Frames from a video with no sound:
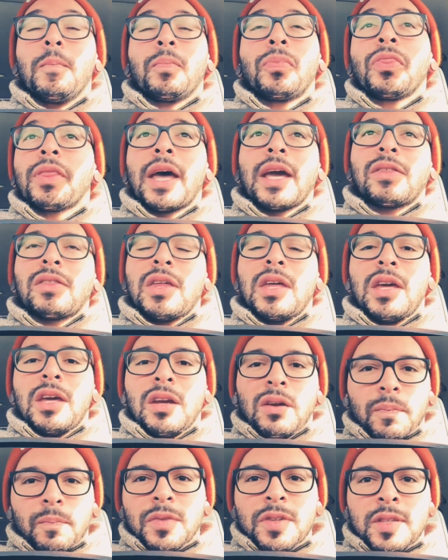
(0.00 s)
like
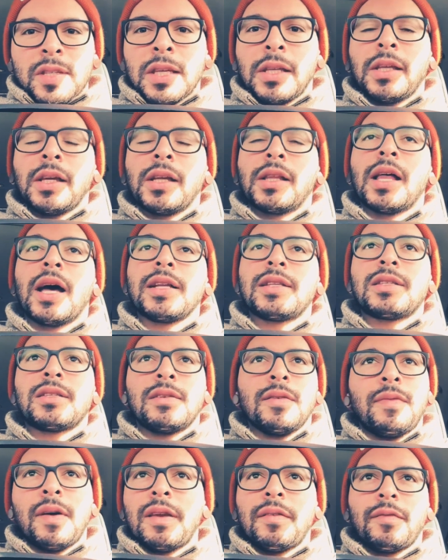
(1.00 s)
the ceiling lights,
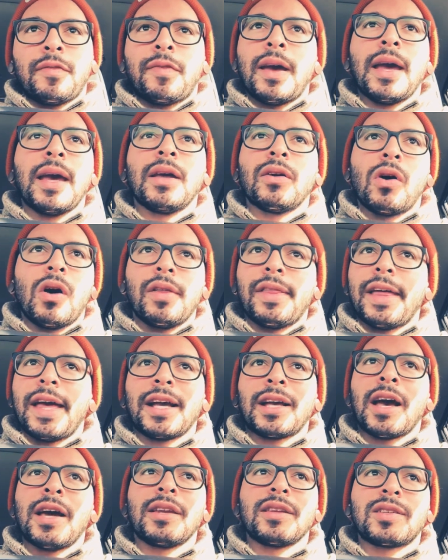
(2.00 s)
the vent fan, all that
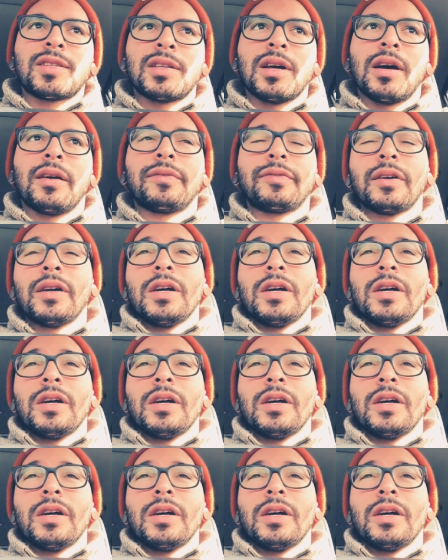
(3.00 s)
kind of stuff.